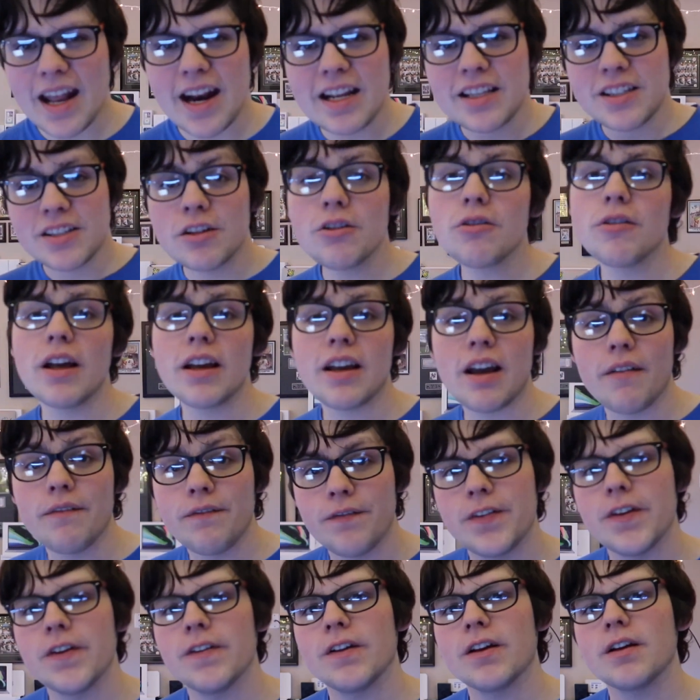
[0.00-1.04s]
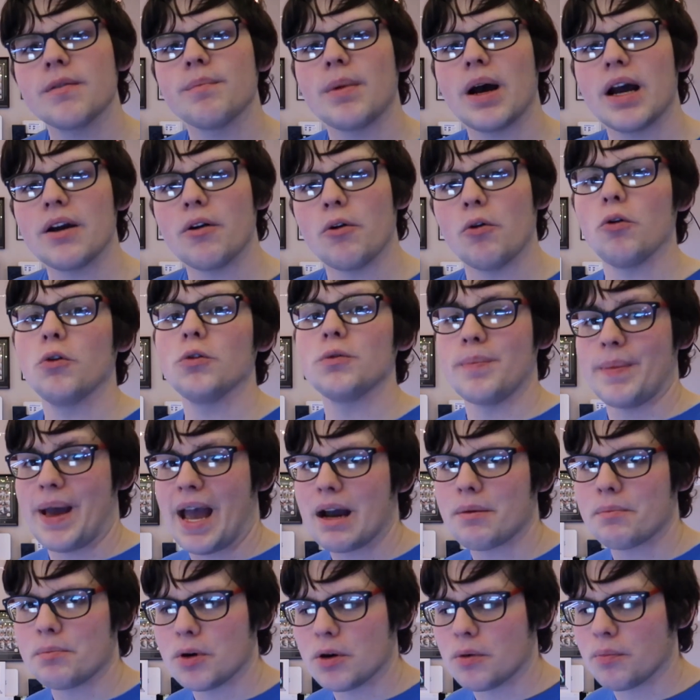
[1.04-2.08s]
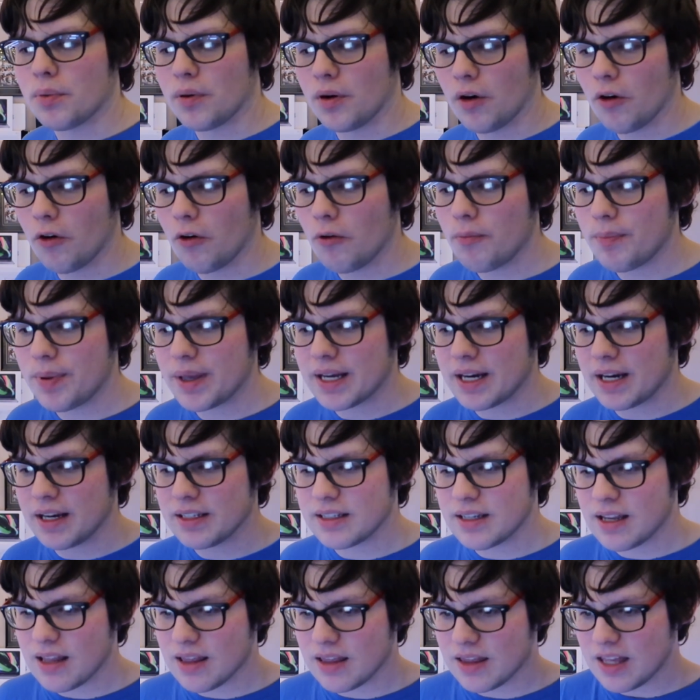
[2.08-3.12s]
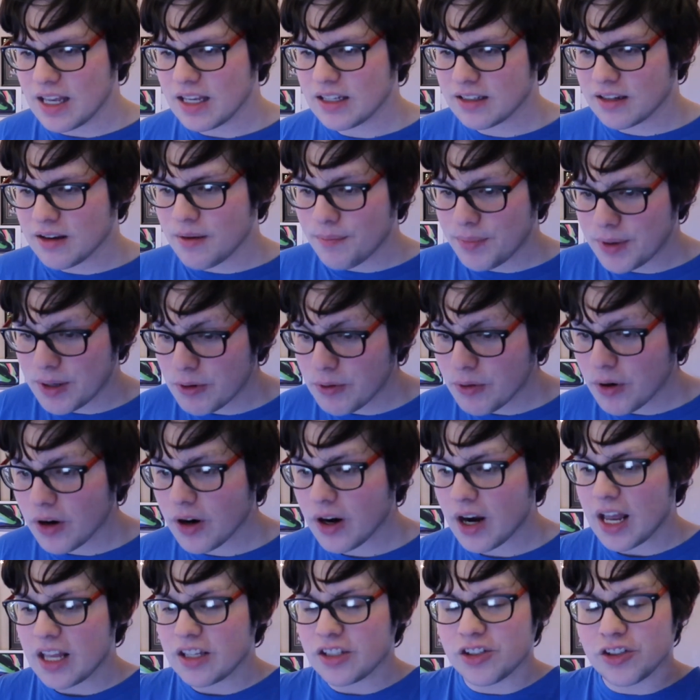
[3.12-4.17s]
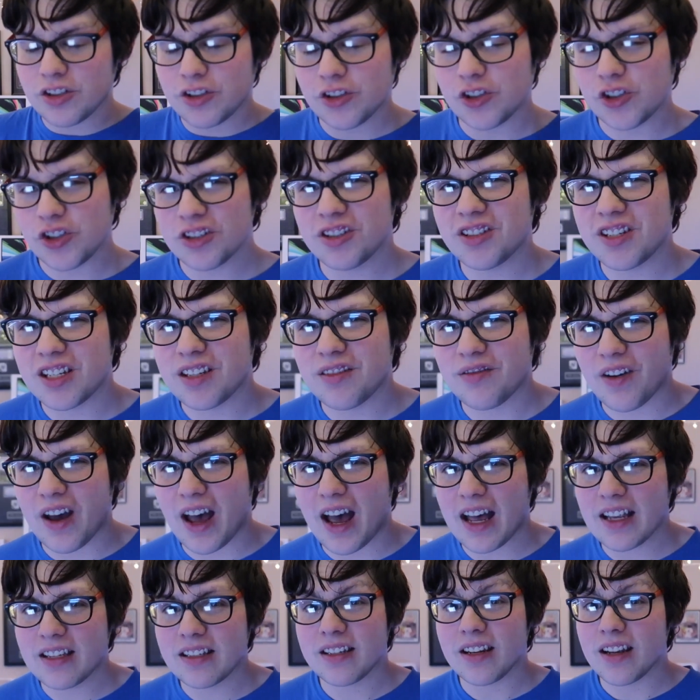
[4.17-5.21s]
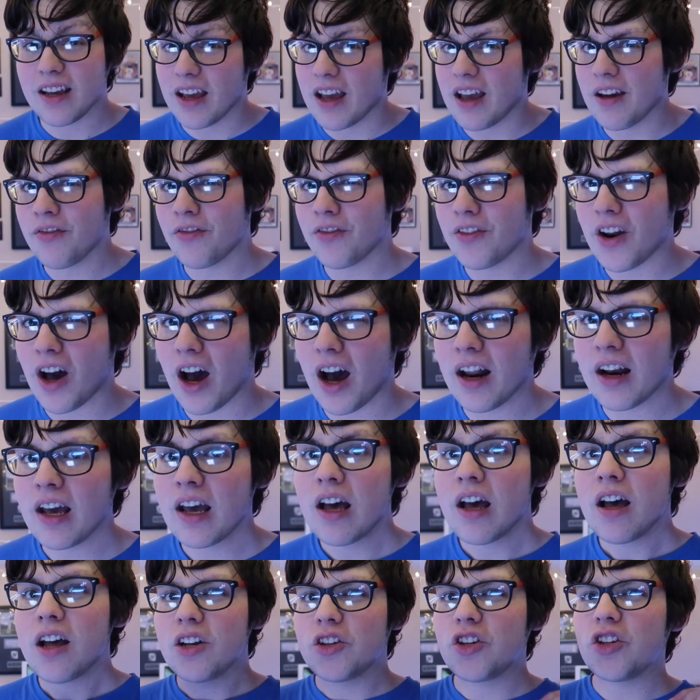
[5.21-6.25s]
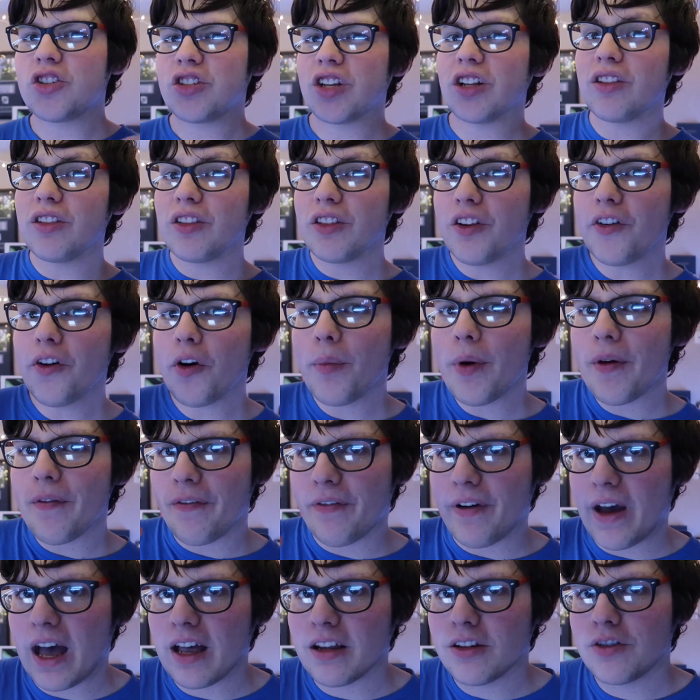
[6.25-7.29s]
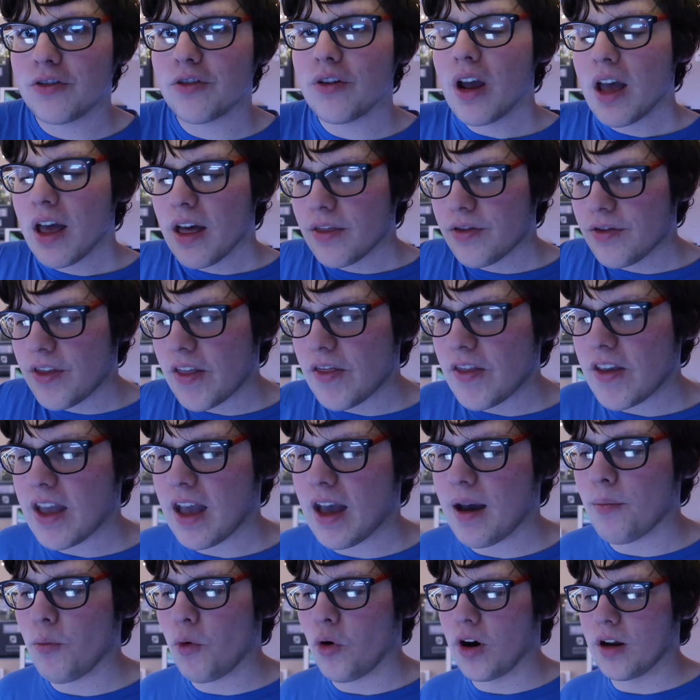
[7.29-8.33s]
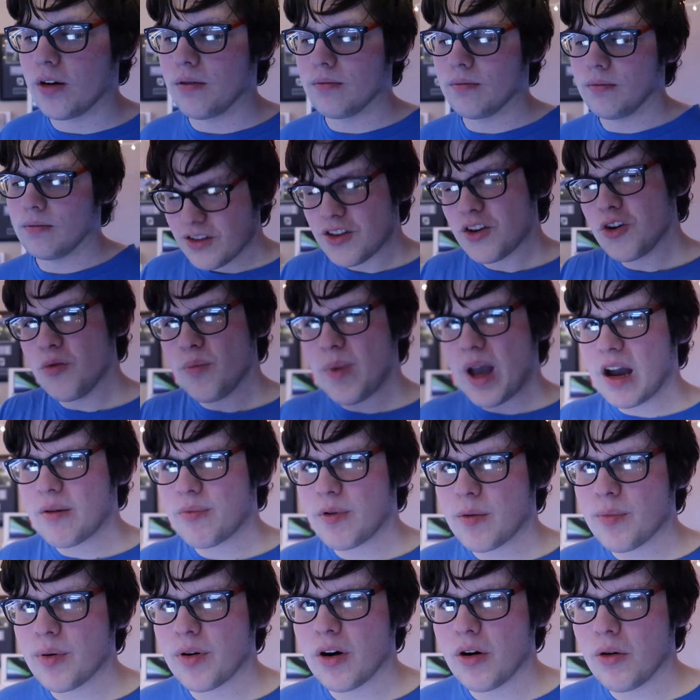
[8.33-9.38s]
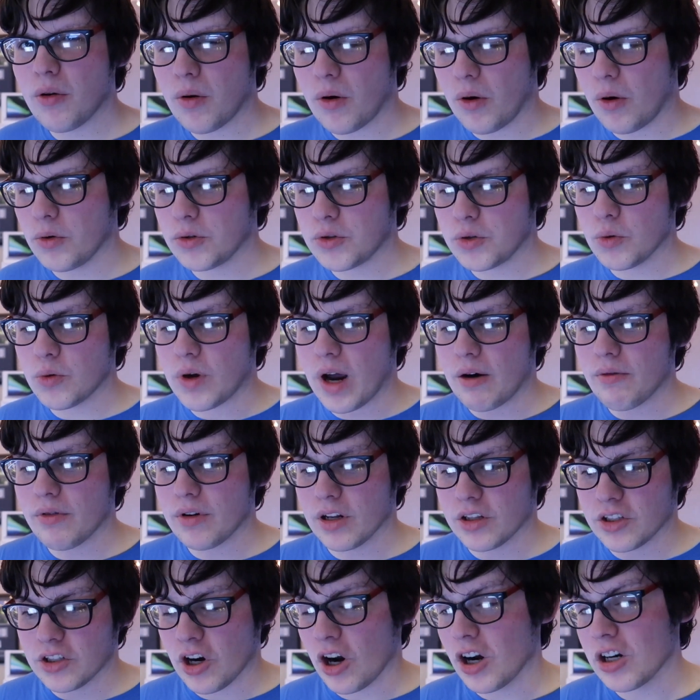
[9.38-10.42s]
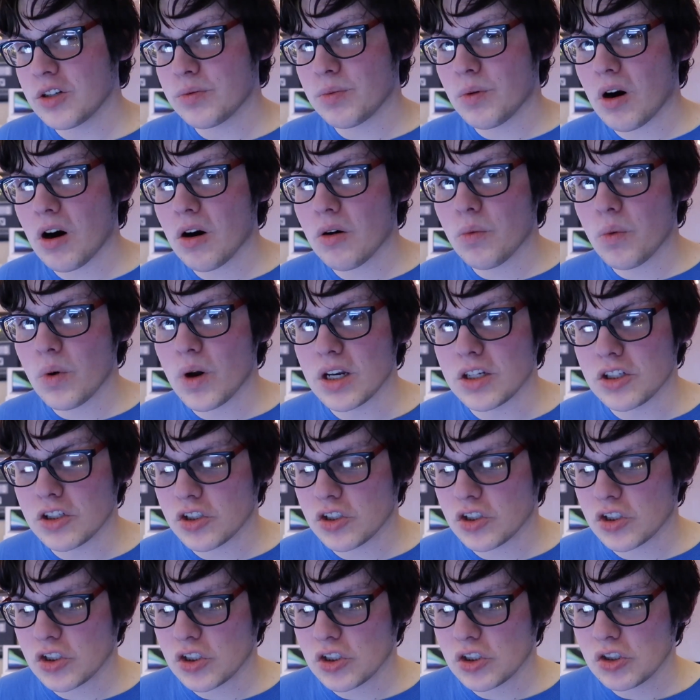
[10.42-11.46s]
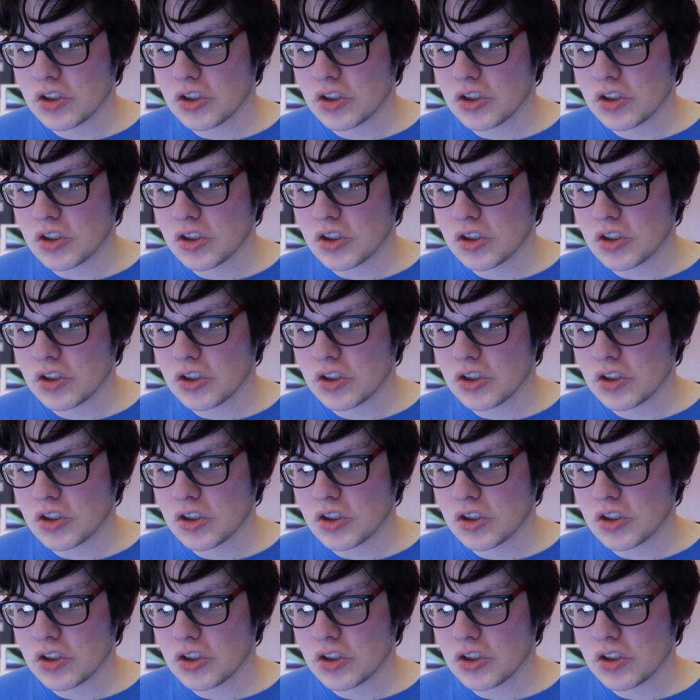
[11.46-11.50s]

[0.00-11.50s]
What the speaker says: And I still I'm feeling my old MacBook Pro because this computer is just as fast, if not just a little bit faster than the M1. The new MacBook Pro also got rid of Touch Bar, which